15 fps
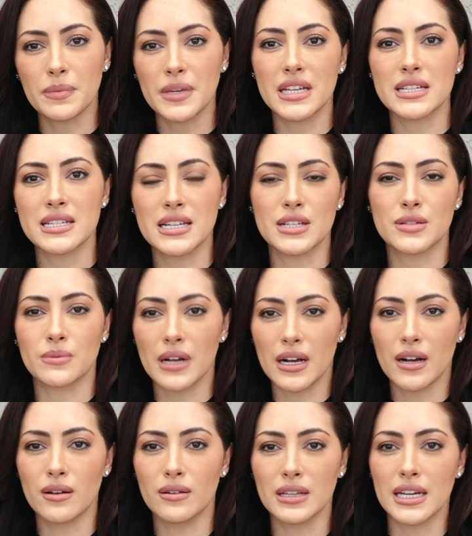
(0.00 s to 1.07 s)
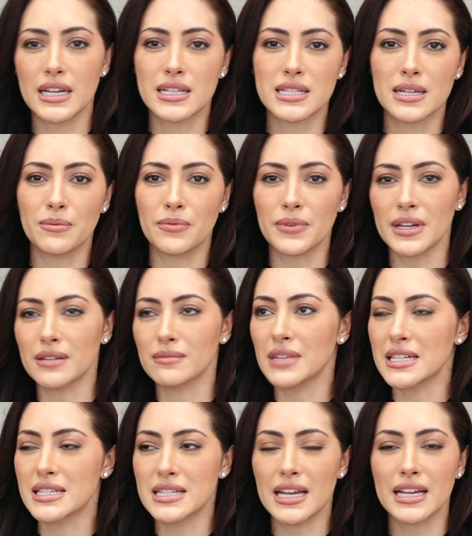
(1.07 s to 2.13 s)
piece as well, like something,
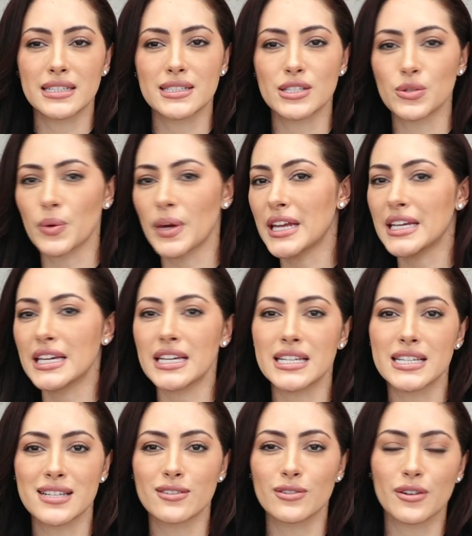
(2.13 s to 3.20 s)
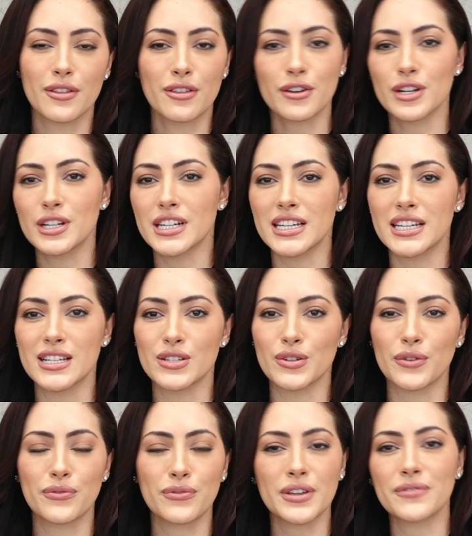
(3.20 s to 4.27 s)
let's say, in the 20s or 30s
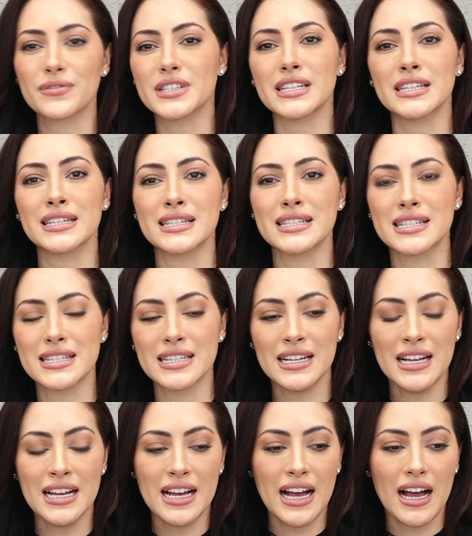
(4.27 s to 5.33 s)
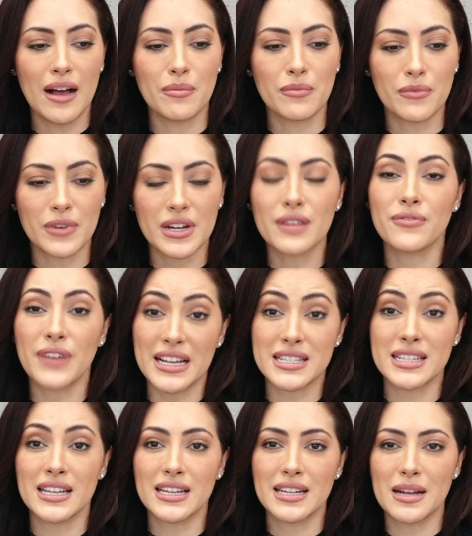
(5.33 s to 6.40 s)
or 50s. I'm really
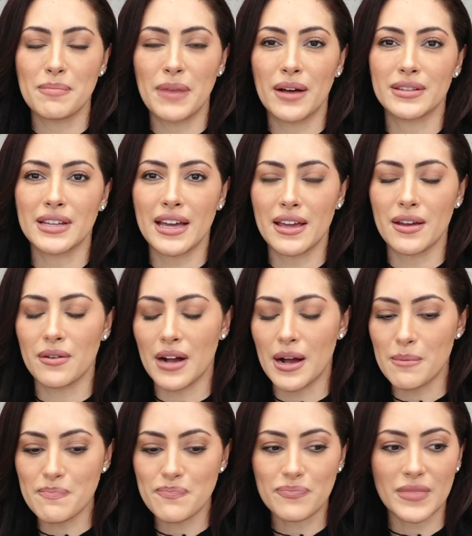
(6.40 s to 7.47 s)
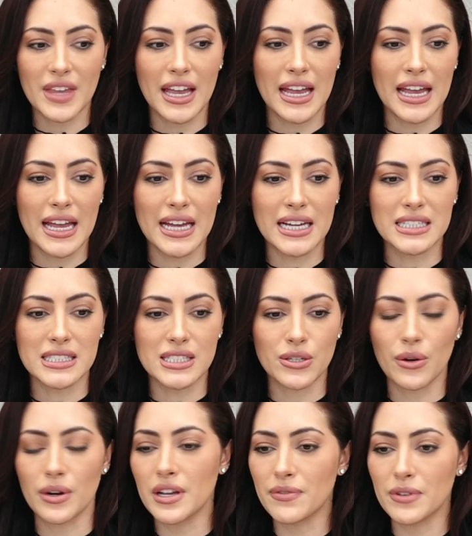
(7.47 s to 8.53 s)
fascinated about that era and
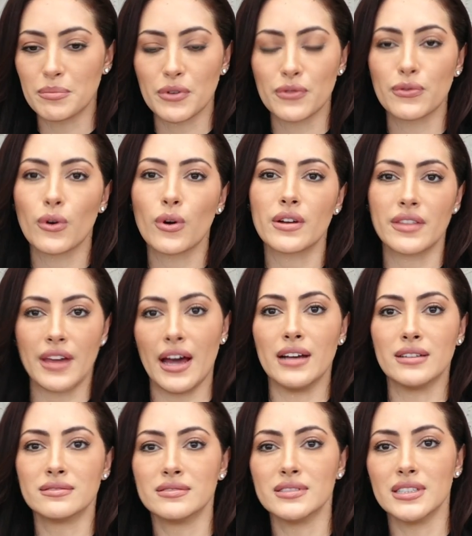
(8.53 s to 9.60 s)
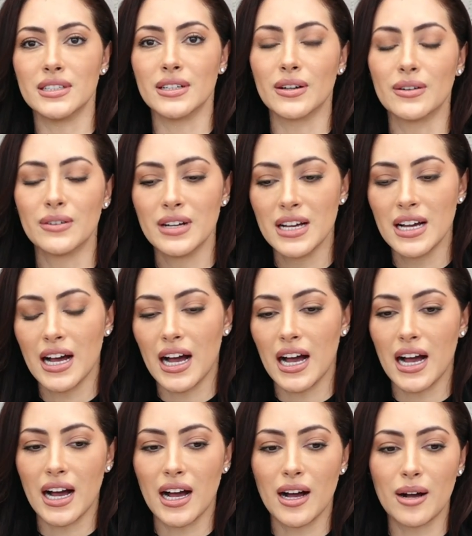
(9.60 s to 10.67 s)
or even before that, you know.
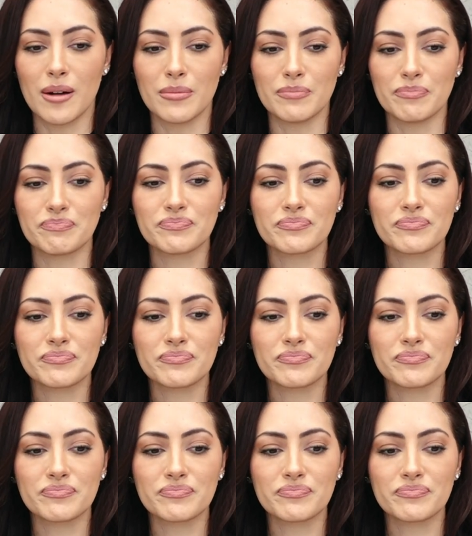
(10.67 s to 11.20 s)
Um,